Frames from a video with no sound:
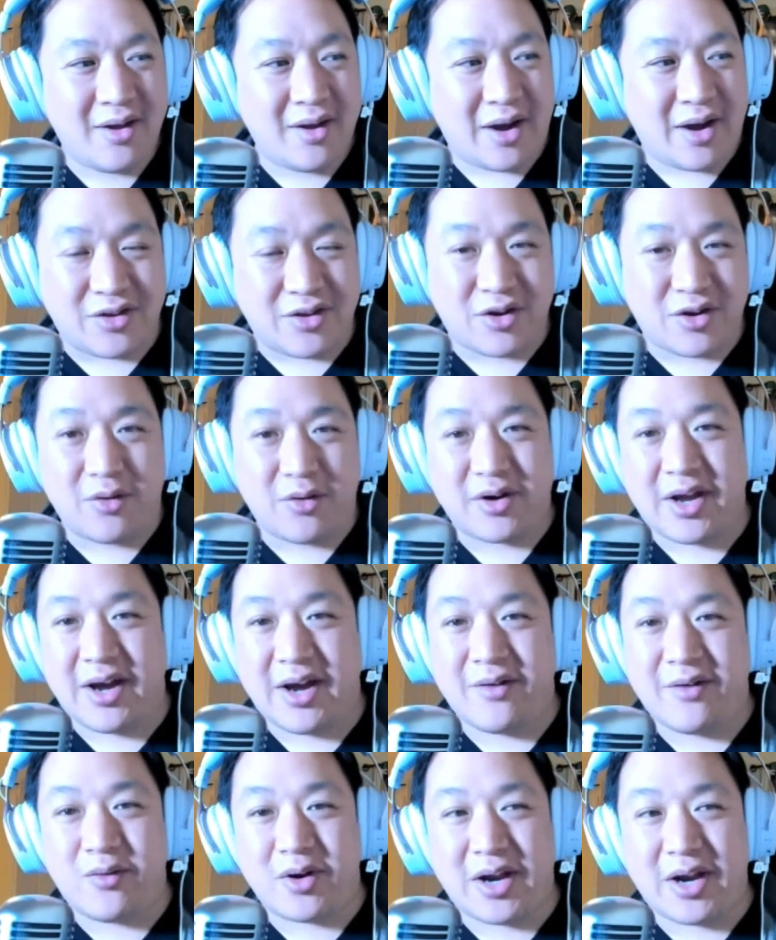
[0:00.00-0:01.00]
I don't
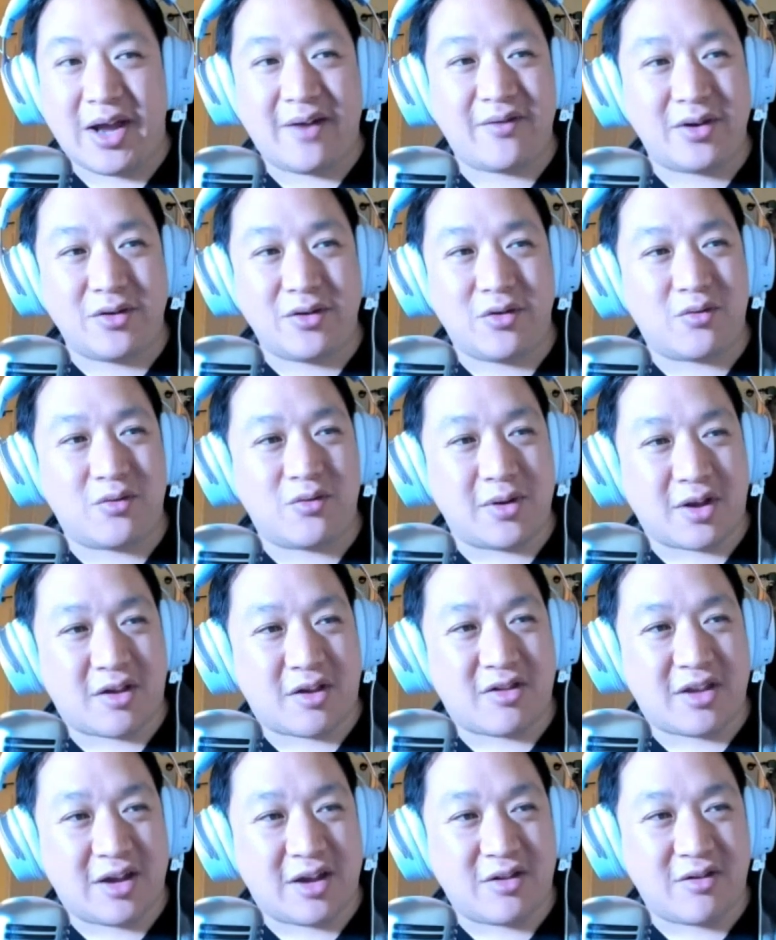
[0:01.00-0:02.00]
have one. I haven't used one
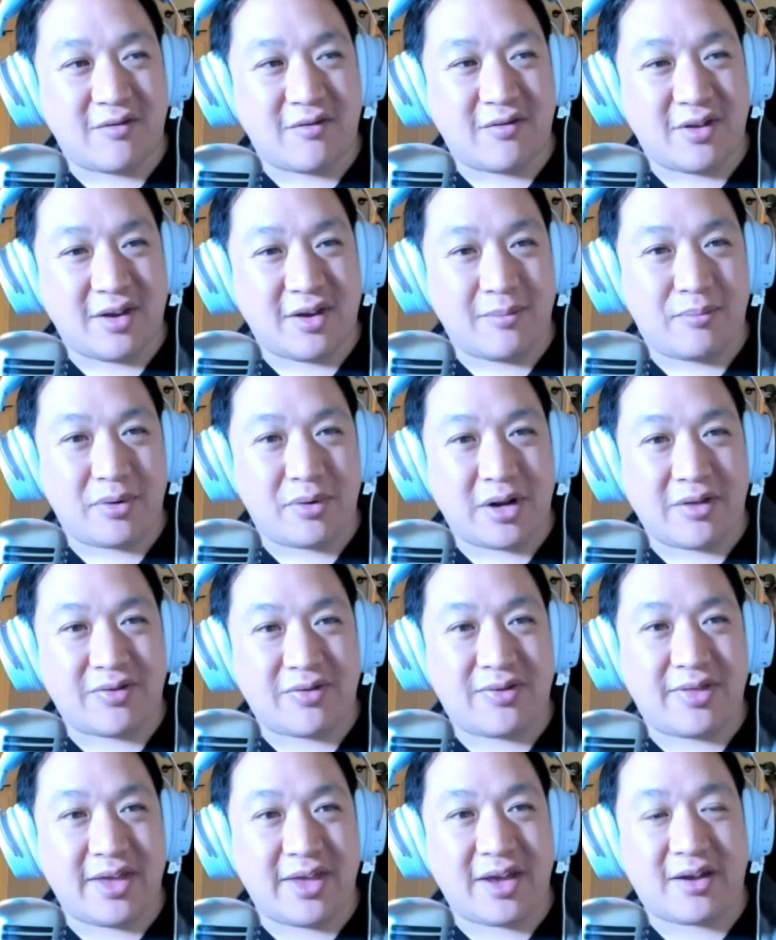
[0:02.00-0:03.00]
extensively, but I
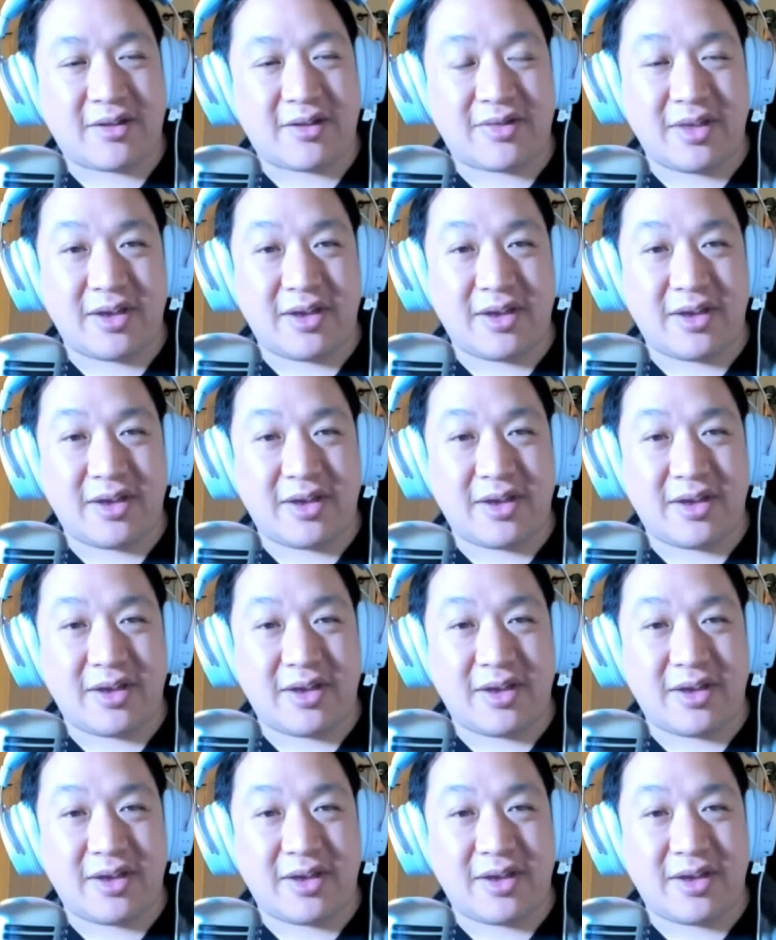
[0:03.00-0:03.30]
think